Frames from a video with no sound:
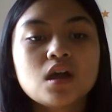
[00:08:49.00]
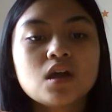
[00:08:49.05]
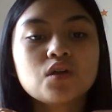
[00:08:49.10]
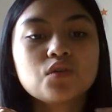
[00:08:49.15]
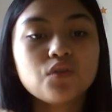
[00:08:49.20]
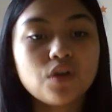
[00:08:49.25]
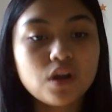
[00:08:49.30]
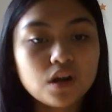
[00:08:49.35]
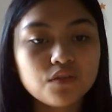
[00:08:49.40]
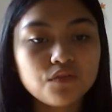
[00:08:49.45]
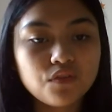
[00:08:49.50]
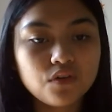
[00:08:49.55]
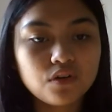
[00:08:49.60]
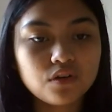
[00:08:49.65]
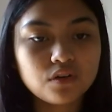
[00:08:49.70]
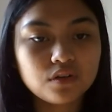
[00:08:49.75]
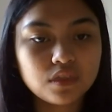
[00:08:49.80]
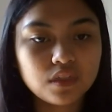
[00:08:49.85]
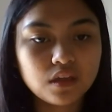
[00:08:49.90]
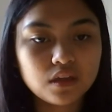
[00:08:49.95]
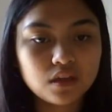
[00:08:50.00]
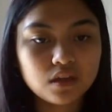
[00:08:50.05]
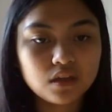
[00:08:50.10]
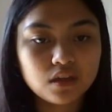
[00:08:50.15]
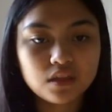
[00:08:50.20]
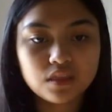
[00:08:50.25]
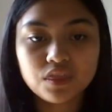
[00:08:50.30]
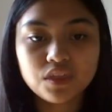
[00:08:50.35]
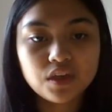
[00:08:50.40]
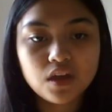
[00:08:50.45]
ready for
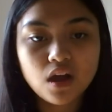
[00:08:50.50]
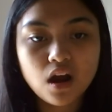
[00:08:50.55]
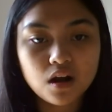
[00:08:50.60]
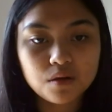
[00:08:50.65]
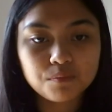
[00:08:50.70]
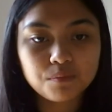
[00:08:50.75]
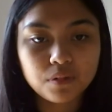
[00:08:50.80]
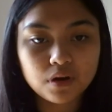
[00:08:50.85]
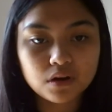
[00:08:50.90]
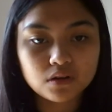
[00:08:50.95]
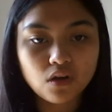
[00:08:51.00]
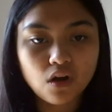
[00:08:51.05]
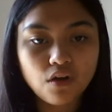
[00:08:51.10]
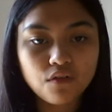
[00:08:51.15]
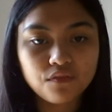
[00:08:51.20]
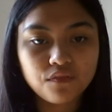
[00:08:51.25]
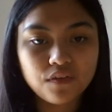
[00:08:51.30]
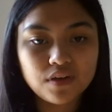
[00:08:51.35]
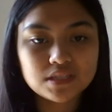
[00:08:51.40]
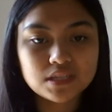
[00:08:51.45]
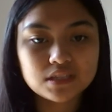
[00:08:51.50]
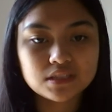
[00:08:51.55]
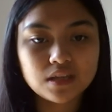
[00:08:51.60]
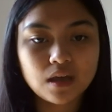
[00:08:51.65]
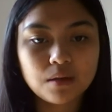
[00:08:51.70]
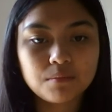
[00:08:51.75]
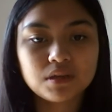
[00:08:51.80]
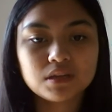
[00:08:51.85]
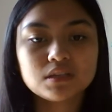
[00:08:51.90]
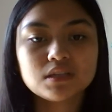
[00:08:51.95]
the hard part of fasting
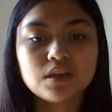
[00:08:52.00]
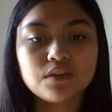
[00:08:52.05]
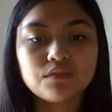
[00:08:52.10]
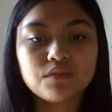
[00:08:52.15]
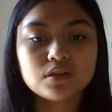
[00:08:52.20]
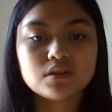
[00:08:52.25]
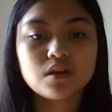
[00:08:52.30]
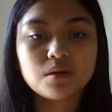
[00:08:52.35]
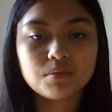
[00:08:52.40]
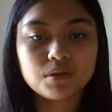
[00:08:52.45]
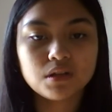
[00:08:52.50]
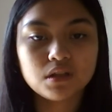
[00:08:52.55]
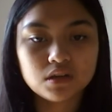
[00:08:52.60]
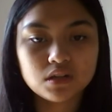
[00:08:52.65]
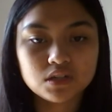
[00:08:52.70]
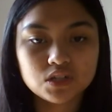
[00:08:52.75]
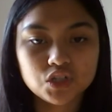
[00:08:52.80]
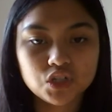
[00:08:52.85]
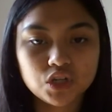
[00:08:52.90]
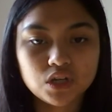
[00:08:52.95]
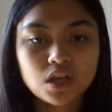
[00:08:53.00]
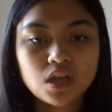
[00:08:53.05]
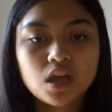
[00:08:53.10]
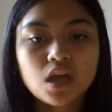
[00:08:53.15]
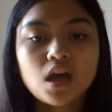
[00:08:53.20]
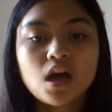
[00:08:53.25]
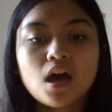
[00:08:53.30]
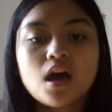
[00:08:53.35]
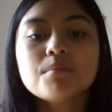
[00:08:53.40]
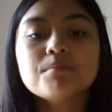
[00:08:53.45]
time and giving double energy.
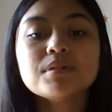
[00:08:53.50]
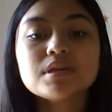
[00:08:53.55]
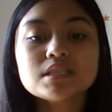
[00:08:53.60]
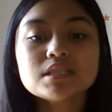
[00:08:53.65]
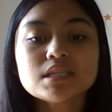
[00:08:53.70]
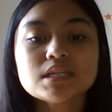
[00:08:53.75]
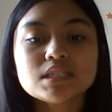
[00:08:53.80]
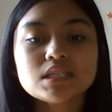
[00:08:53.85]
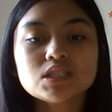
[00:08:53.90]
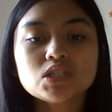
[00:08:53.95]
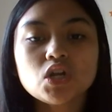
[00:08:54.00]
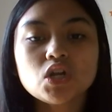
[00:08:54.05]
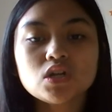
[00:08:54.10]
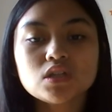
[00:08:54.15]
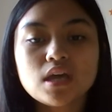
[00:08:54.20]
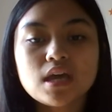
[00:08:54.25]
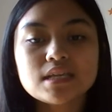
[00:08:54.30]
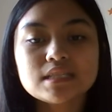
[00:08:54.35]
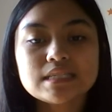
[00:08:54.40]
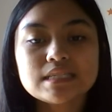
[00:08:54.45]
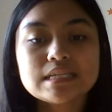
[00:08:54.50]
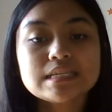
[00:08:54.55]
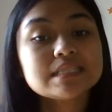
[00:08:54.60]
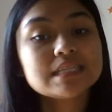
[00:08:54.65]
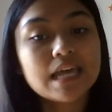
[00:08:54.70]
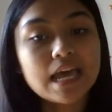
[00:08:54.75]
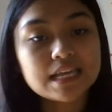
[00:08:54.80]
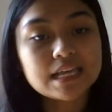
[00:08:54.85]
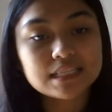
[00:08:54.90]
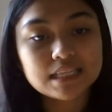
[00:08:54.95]
A business is not as
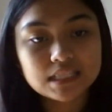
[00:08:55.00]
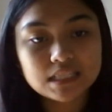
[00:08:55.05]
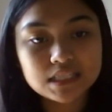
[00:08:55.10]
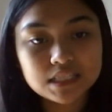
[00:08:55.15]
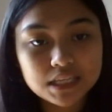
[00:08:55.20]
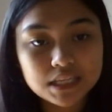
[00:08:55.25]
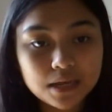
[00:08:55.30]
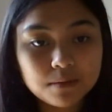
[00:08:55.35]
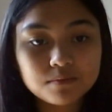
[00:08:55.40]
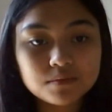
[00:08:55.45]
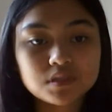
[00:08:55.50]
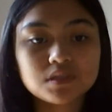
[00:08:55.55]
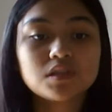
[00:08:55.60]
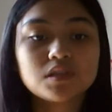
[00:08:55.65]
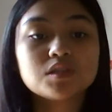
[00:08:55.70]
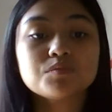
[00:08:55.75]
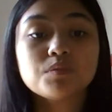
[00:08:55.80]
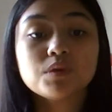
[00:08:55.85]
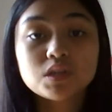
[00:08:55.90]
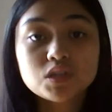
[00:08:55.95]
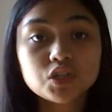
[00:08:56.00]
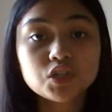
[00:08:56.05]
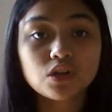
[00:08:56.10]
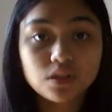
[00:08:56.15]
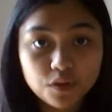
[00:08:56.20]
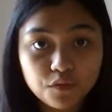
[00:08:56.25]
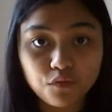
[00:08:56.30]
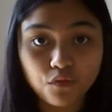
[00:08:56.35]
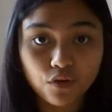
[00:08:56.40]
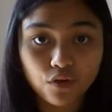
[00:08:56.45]
easy as it seems,
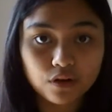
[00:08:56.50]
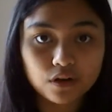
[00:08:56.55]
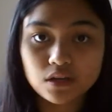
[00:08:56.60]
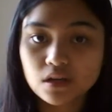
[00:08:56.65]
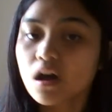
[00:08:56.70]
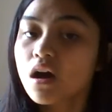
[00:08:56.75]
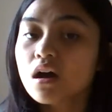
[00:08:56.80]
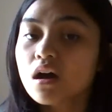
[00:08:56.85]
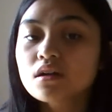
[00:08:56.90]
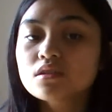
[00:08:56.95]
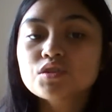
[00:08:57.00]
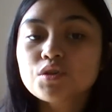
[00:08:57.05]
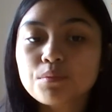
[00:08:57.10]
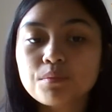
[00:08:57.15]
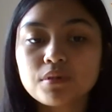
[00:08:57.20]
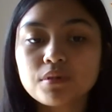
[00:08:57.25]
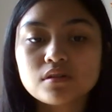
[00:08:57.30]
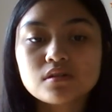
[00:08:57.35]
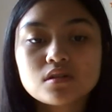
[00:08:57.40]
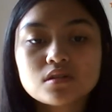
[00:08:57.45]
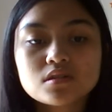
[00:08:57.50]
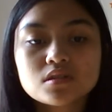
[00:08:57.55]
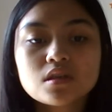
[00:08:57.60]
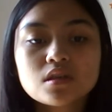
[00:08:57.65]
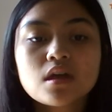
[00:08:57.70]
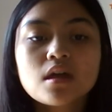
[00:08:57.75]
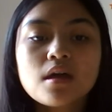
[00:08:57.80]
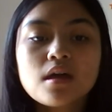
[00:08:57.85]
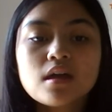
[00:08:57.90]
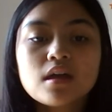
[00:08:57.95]
especially for young entrepreneurs.
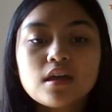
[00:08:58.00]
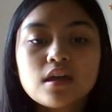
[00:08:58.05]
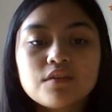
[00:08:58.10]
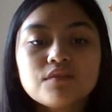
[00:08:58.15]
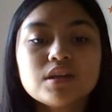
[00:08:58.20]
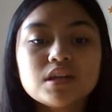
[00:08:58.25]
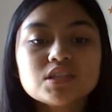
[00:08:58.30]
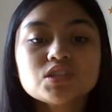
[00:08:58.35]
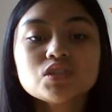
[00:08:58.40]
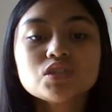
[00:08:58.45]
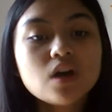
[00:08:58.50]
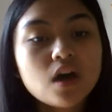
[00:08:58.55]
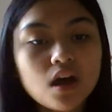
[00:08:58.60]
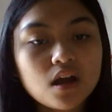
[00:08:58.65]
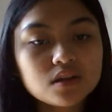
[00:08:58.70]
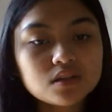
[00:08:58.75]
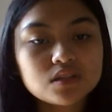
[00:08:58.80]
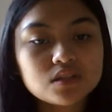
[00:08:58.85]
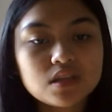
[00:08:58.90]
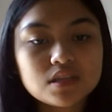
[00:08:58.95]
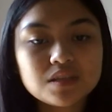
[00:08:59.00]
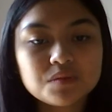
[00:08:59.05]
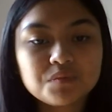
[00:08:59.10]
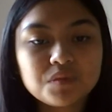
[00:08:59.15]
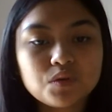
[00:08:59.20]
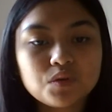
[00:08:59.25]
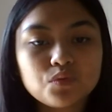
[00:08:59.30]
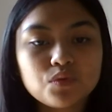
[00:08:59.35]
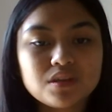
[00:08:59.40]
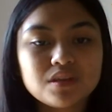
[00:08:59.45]
Even it's hard doesn't
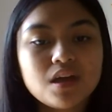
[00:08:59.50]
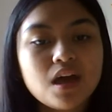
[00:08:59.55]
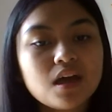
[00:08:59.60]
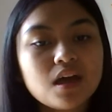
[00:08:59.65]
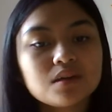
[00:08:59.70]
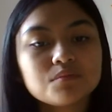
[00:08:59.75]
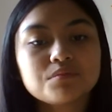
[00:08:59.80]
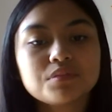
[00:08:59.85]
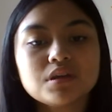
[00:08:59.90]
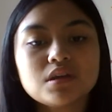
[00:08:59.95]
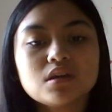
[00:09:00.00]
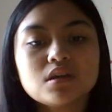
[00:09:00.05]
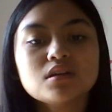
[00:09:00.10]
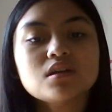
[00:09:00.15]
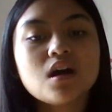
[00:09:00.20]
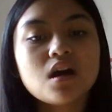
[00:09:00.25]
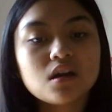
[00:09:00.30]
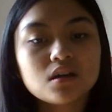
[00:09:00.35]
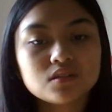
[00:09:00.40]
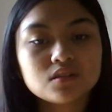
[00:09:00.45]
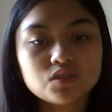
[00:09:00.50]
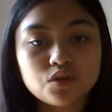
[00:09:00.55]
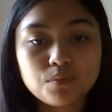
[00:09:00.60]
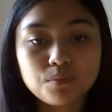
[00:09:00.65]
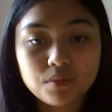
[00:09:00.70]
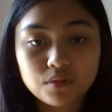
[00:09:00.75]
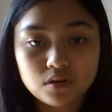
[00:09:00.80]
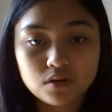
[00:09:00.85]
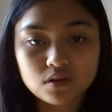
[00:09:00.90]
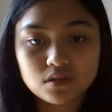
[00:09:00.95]
mean we can't be a young
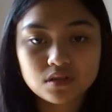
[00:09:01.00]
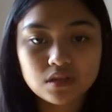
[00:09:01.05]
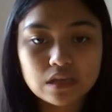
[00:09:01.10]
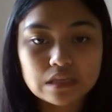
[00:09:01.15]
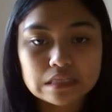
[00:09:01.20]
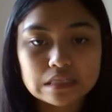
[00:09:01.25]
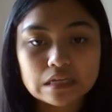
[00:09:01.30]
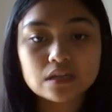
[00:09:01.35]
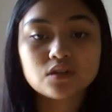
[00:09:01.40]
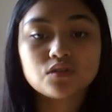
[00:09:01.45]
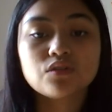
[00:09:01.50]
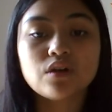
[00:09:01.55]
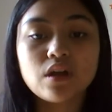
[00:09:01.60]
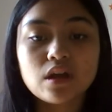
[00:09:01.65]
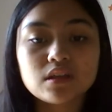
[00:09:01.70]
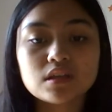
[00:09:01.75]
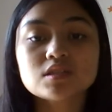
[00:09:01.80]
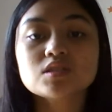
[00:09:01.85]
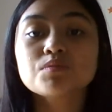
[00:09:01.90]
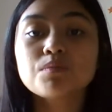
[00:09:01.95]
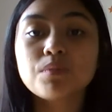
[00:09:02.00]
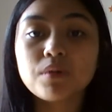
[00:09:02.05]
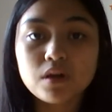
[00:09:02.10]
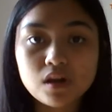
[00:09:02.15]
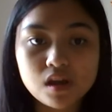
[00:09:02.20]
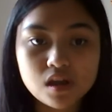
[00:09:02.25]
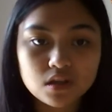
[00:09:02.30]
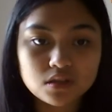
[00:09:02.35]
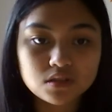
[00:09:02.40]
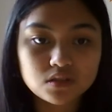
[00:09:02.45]
entrepreneur. It's a great
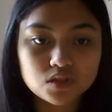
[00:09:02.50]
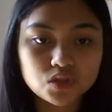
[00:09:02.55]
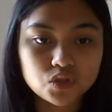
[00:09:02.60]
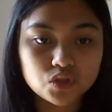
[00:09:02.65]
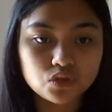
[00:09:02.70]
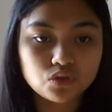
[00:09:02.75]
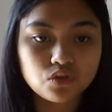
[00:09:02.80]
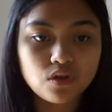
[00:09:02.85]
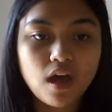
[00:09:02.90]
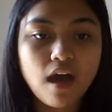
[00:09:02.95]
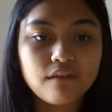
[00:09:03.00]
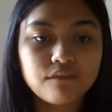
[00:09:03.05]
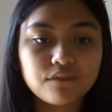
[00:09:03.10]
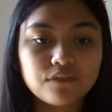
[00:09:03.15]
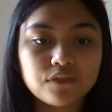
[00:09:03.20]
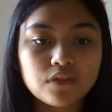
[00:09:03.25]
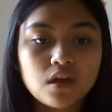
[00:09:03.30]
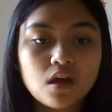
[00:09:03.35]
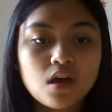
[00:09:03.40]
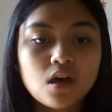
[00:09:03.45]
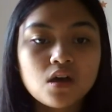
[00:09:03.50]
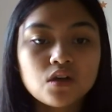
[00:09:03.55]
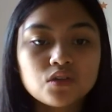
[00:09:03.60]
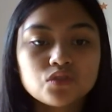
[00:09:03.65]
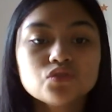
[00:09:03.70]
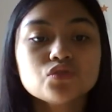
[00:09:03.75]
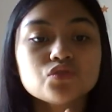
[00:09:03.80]
experience to have to